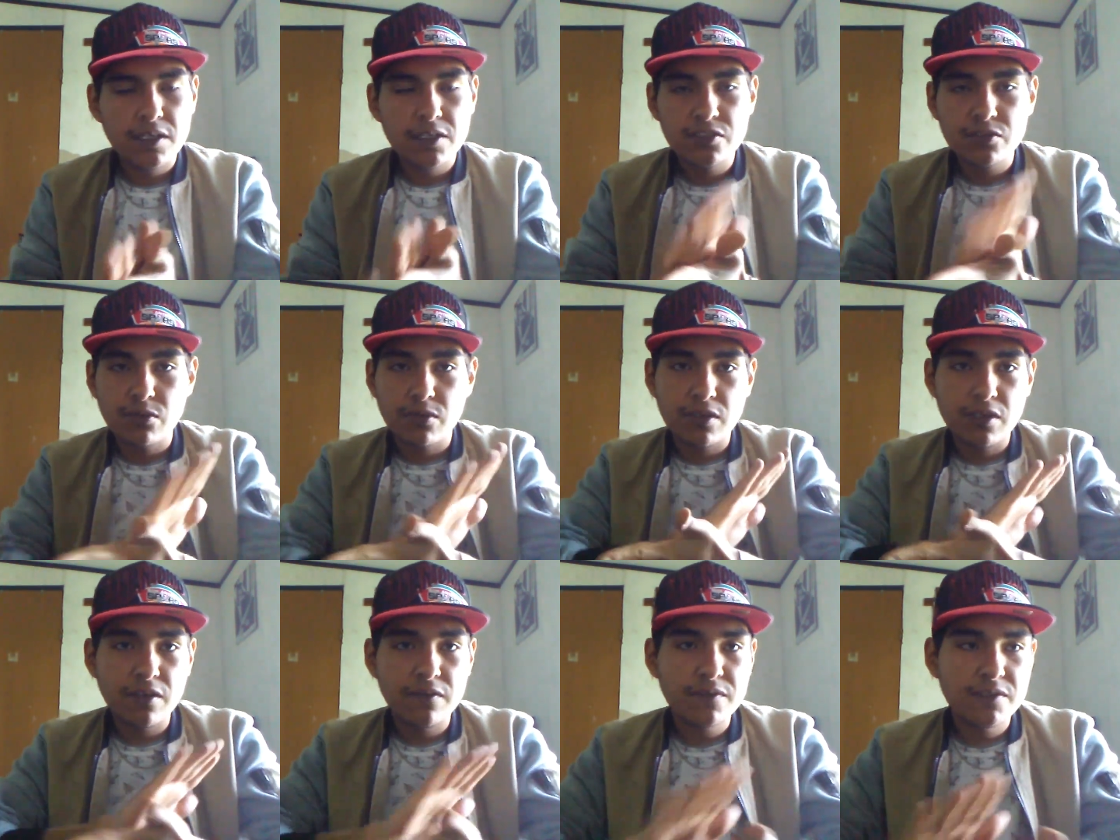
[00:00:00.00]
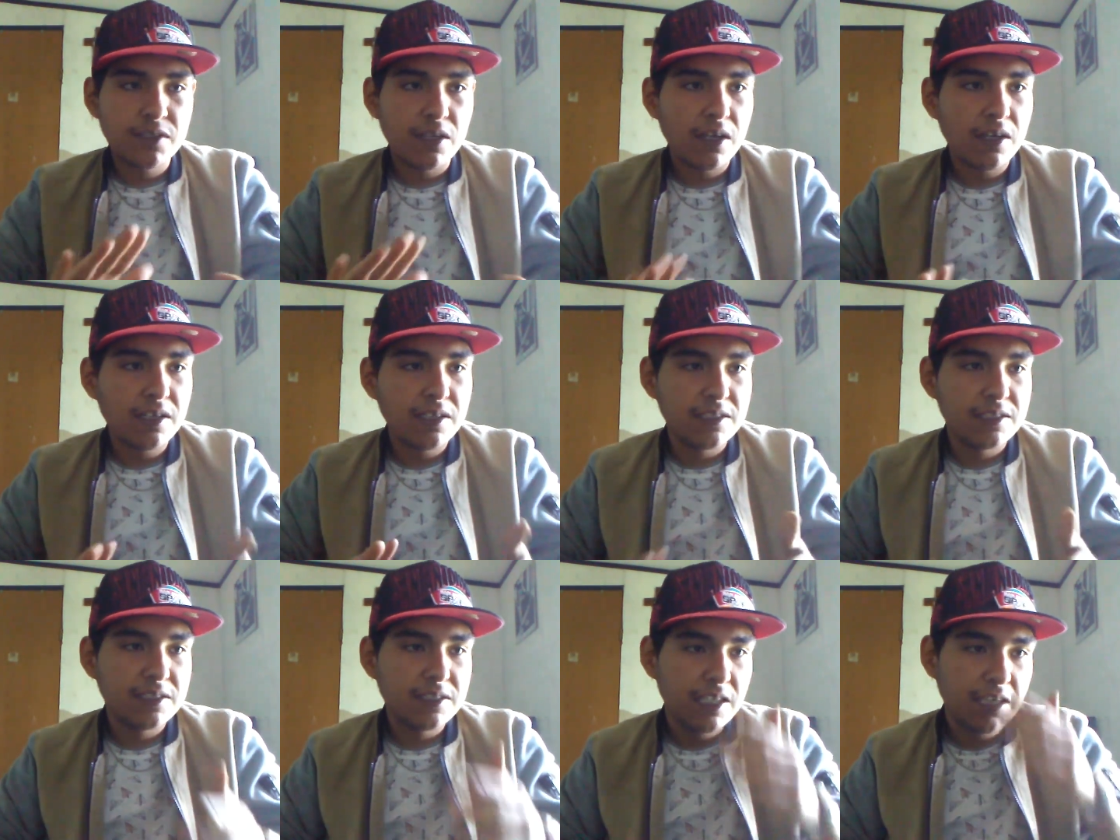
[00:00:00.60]
So enough
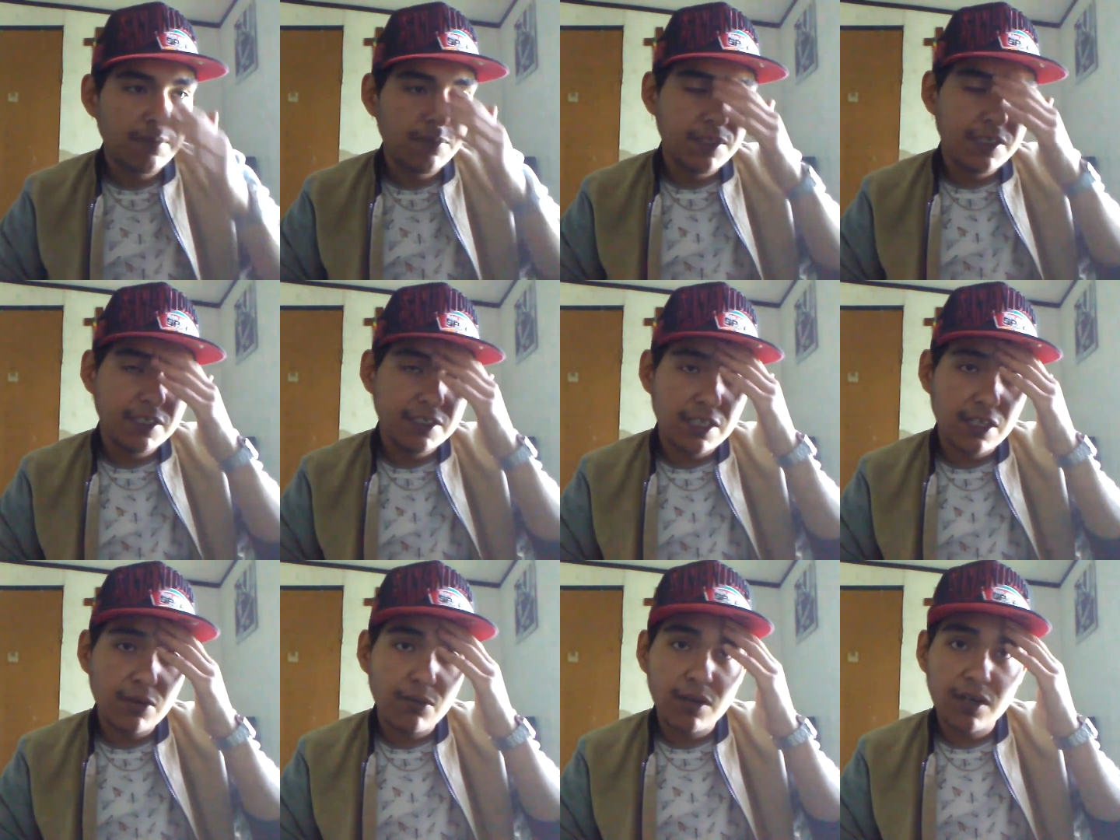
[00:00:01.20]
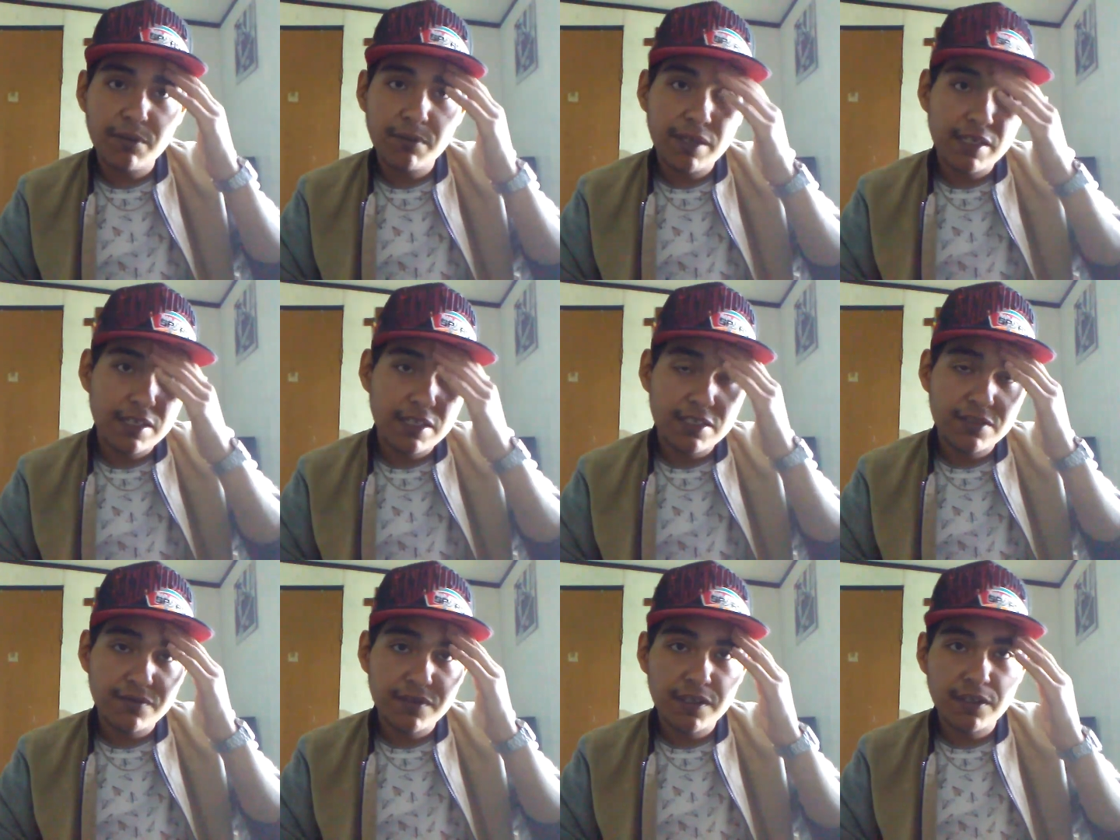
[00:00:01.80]
talking said, because I don't want to
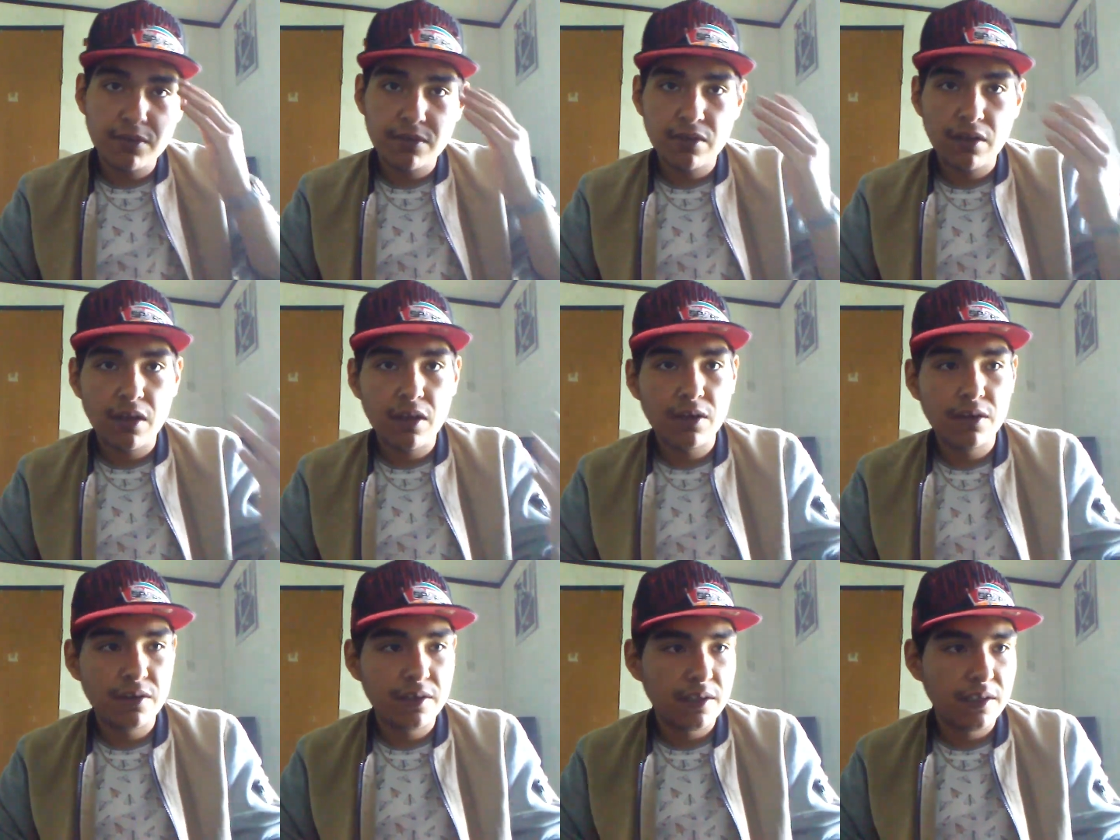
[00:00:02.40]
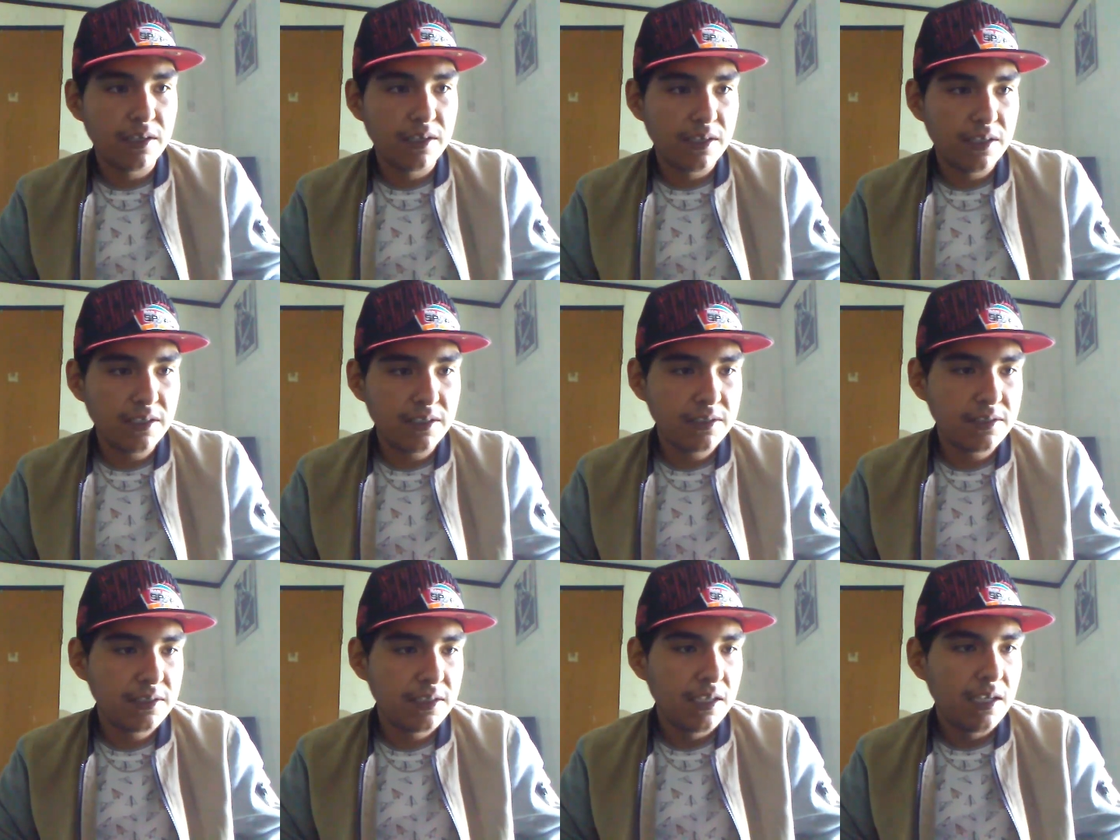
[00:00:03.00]
make this video longer than it
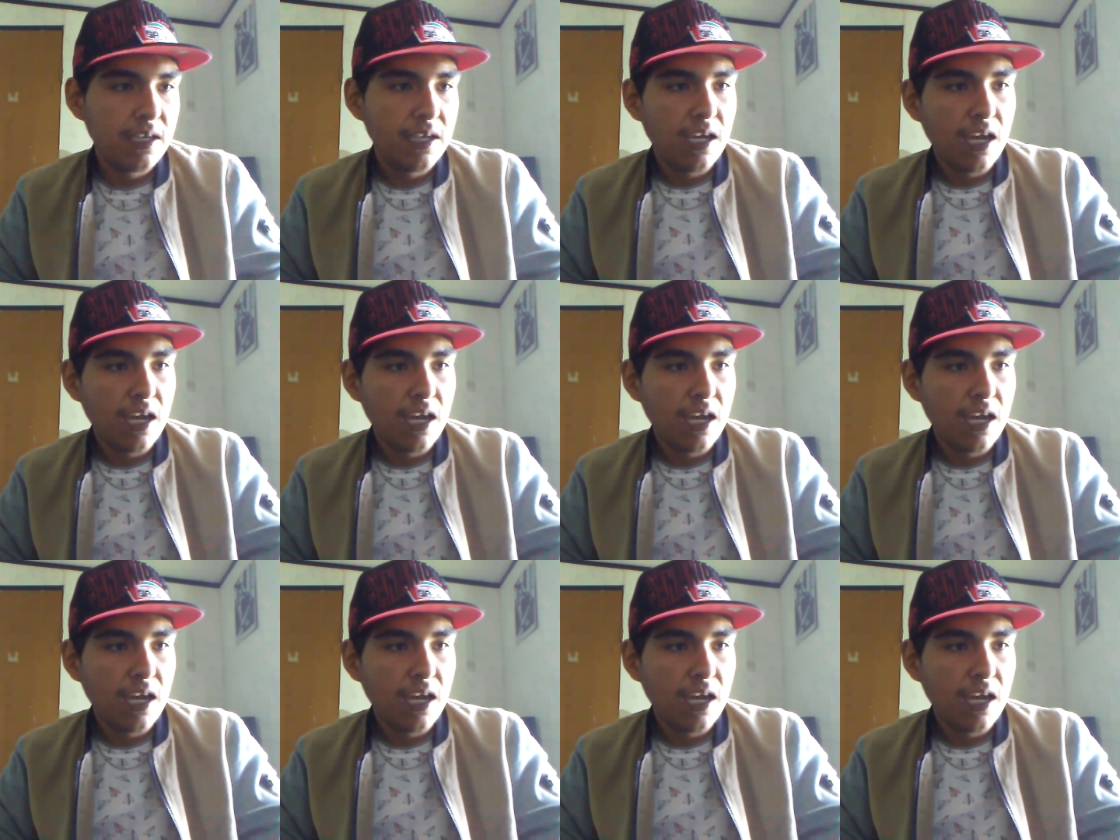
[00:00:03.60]
is.